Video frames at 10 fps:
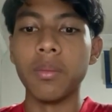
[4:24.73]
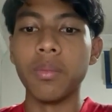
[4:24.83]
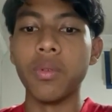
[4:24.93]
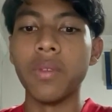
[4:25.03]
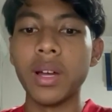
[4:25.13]

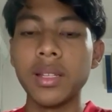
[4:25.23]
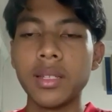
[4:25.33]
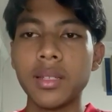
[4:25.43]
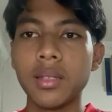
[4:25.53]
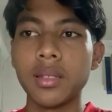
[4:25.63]

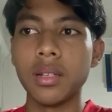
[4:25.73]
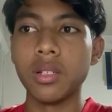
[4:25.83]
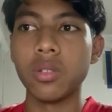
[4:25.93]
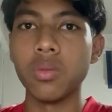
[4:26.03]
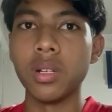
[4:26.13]
provides the
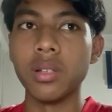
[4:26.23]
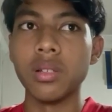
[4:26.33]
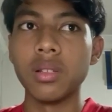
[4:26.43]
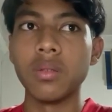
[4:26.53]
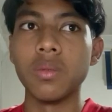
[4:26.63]

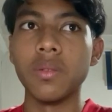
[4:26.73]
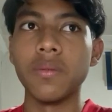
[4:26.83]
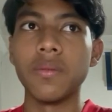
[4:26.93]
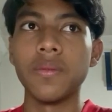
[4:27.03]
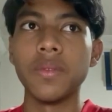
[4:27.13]
students with
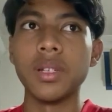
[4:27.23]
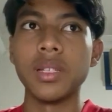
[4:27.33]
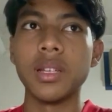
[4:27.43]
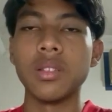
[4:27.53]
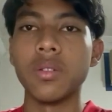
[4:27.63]
a
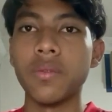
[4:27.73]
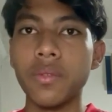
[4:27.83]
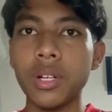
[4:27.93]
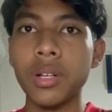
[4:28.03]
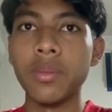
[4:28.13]
sense of
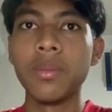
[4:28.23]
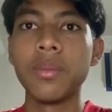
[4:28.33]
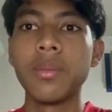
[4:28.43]
freedom,